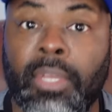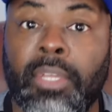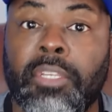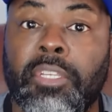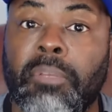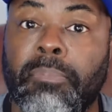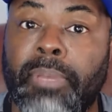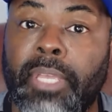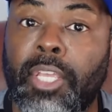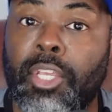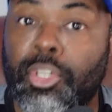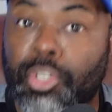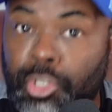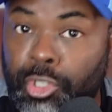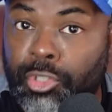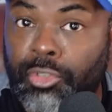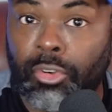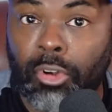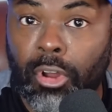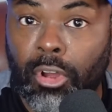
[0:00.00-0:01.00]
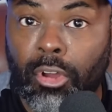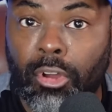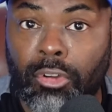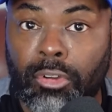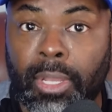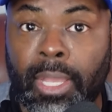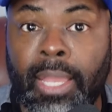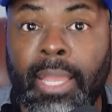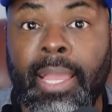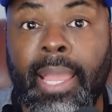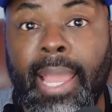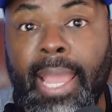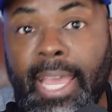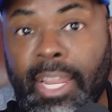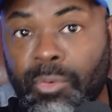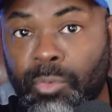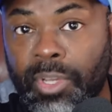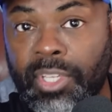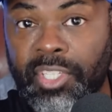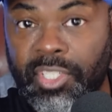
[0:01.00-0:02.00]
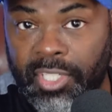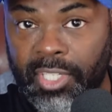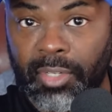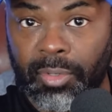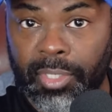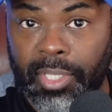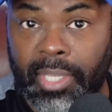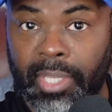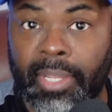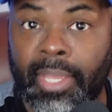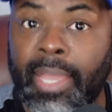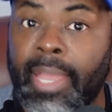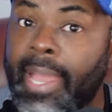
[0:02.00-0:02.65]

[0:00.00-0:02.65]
to be strong and resilient